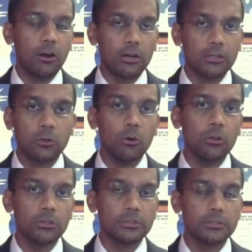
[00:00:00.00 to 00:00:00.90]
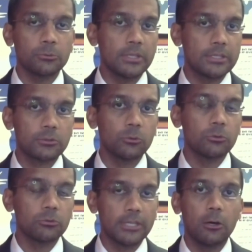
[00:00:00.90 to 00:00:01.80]
our goals with
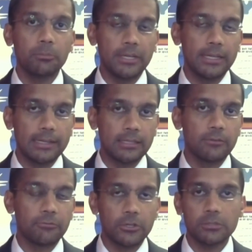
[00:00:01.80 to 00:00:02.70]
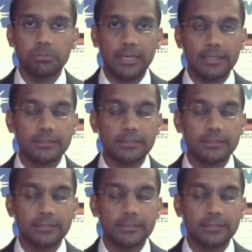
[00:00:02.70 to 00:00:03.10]
school reopening in the first